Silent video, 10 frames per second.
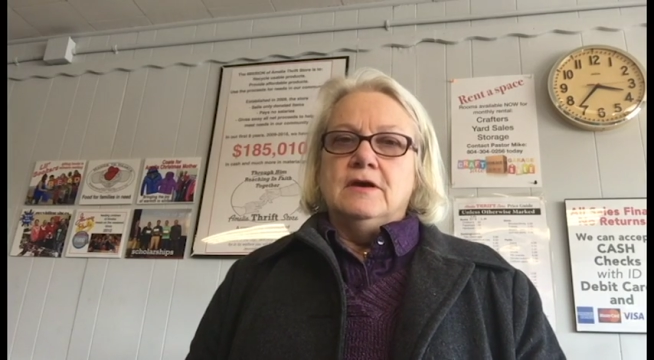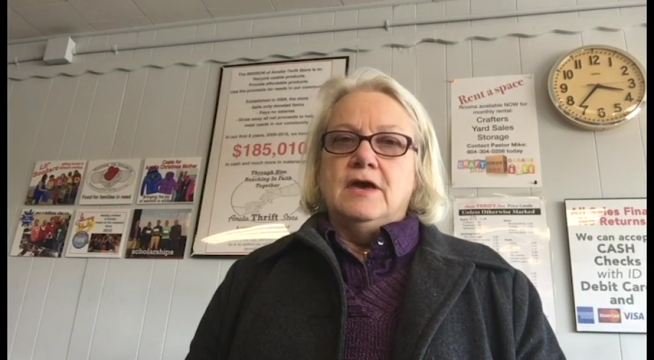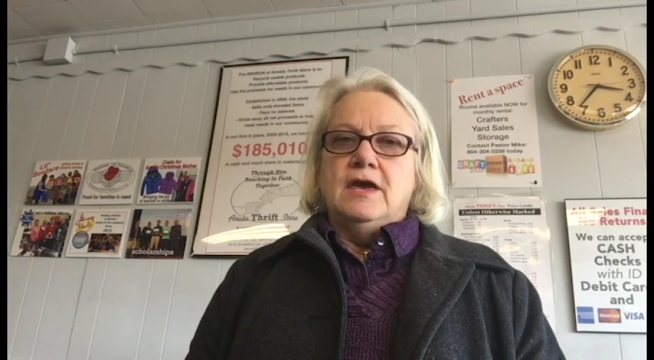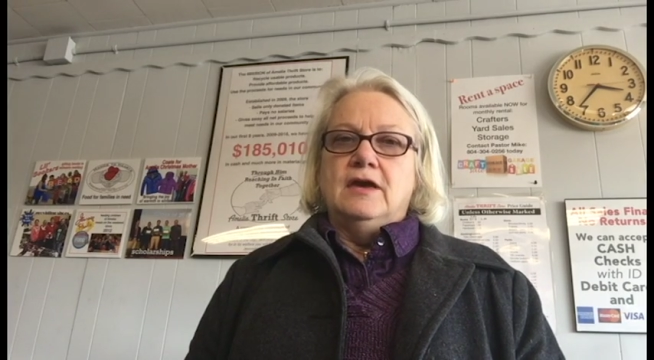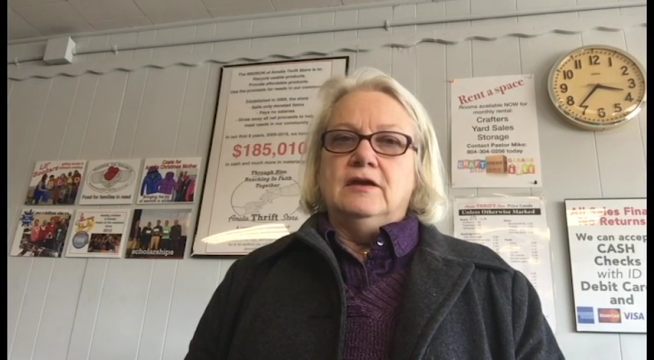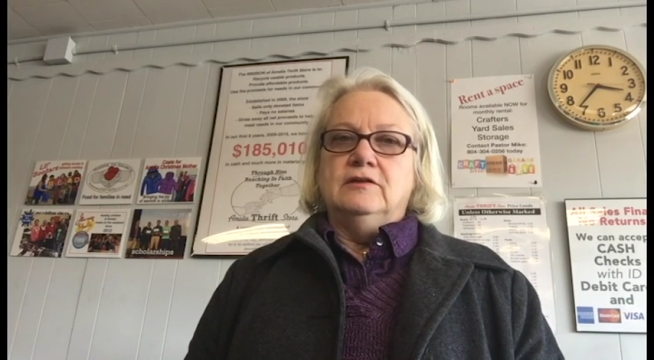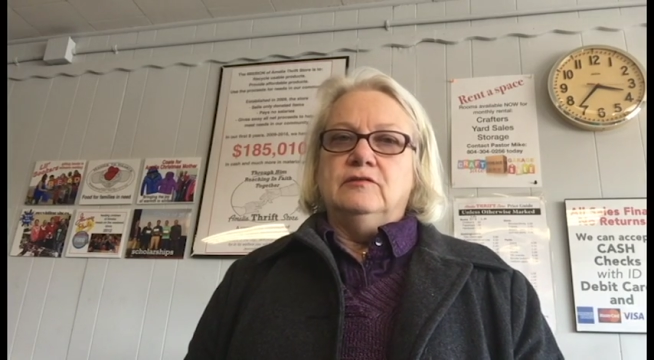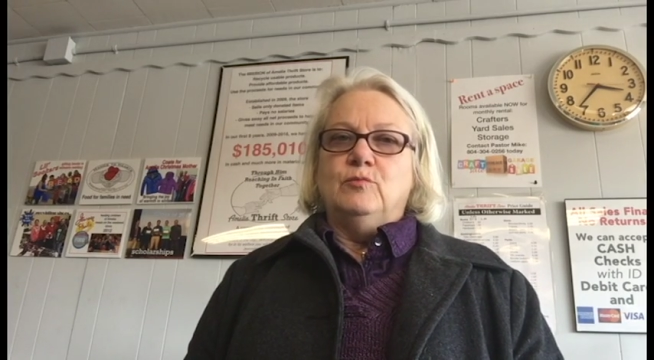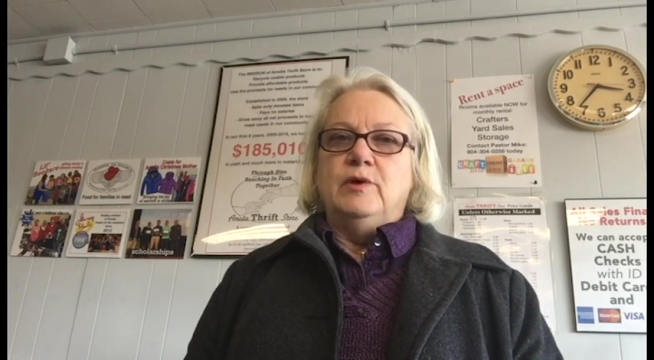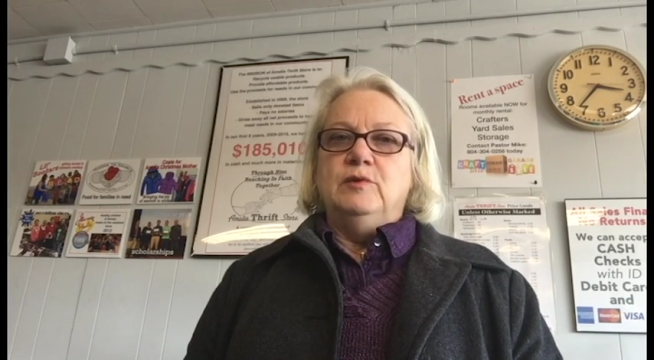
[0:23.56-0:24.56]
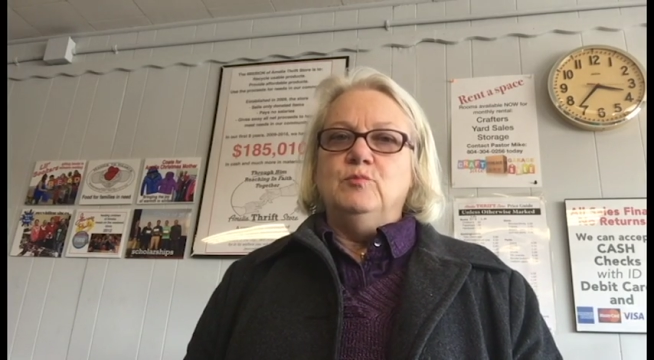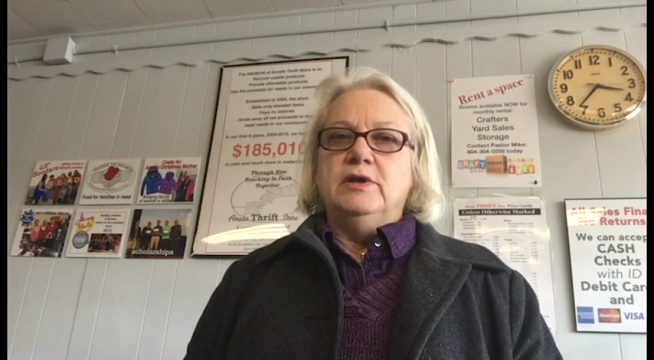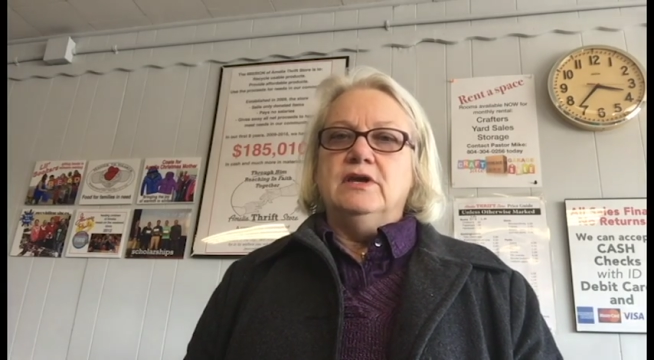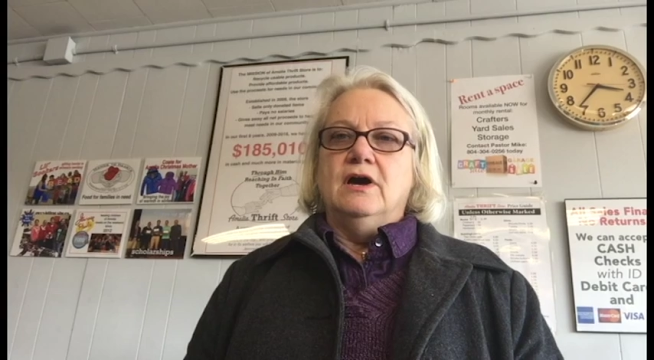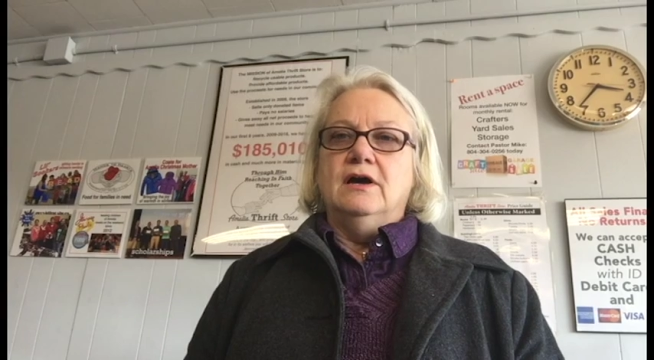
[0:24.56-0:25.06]
And when
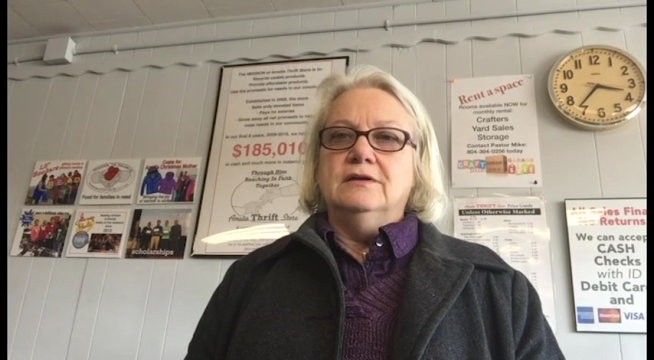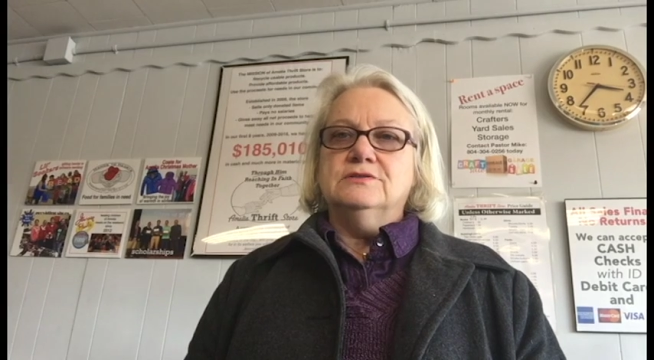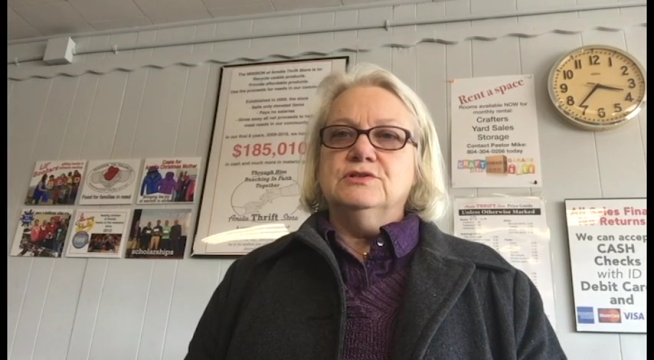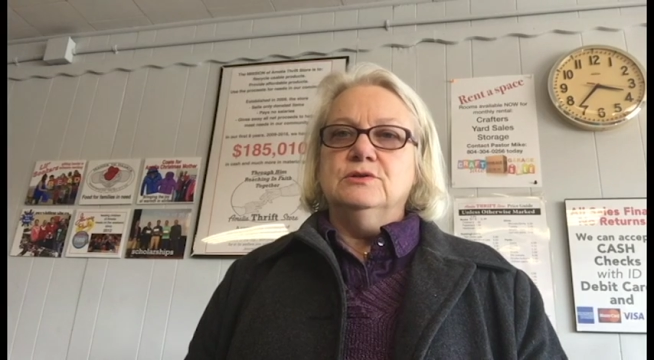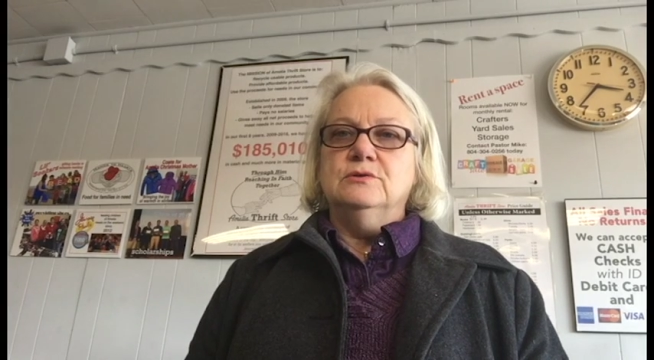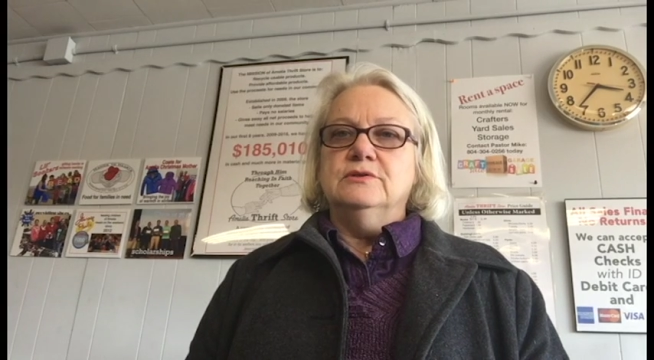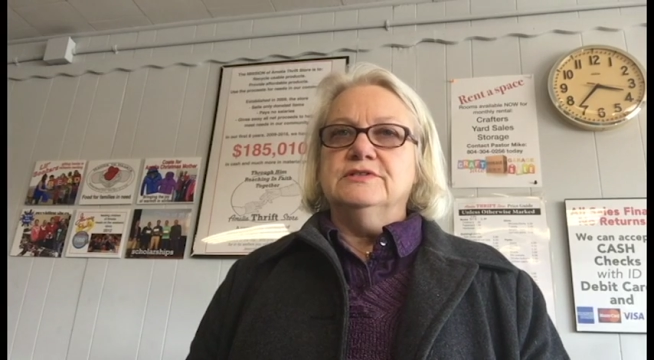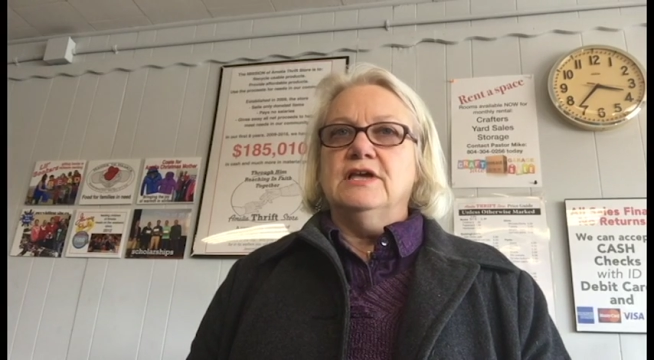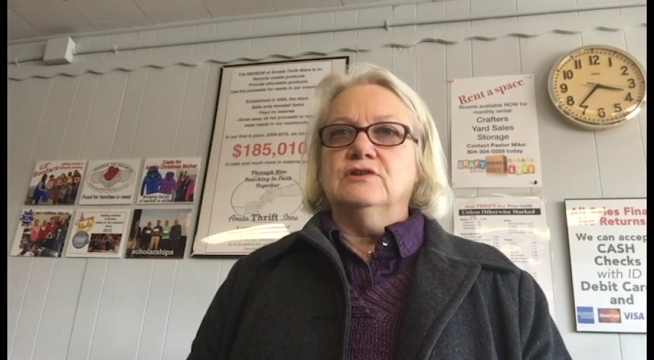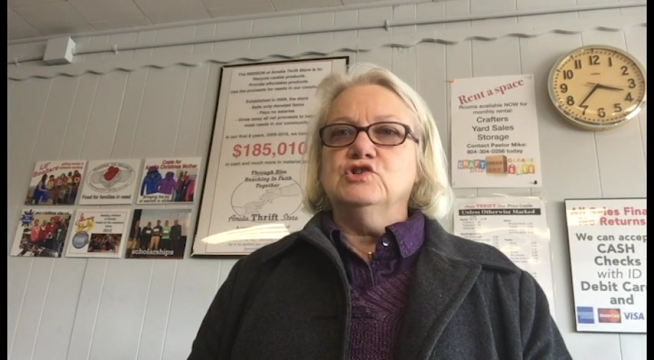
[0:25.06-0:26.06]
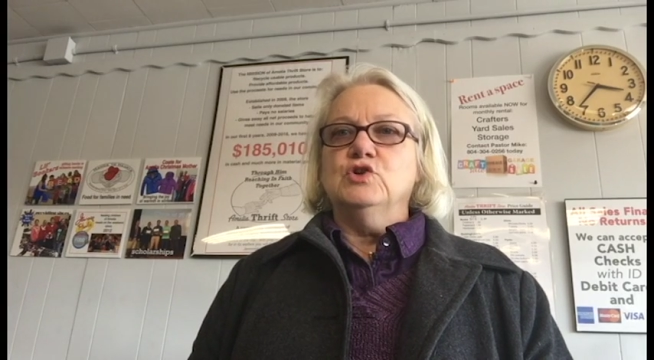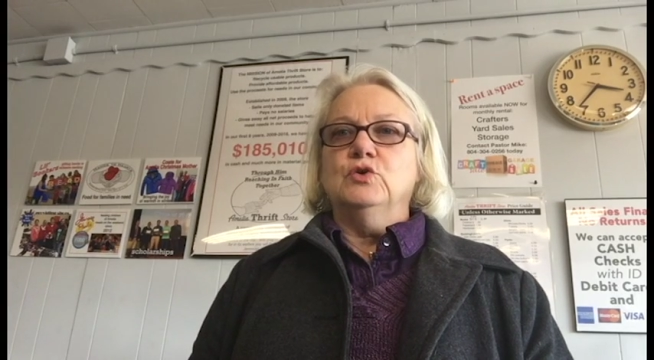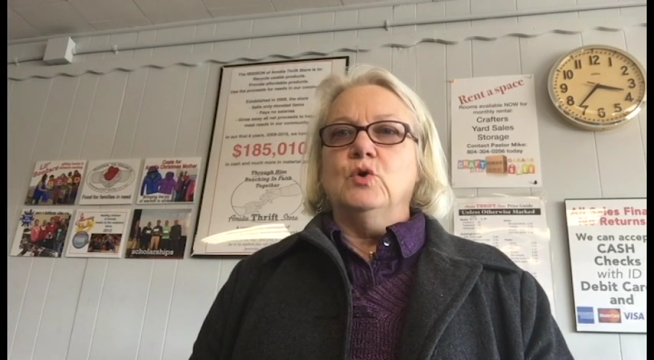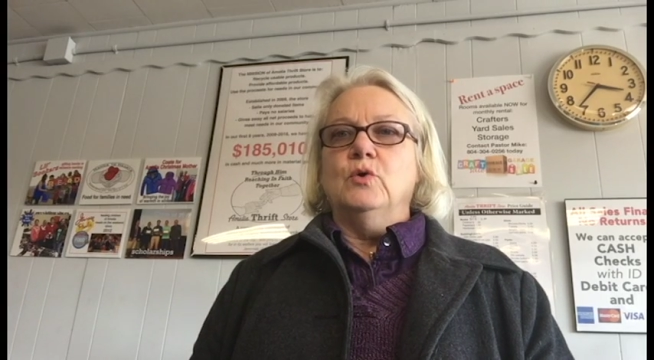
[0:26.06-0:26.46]
we got to the section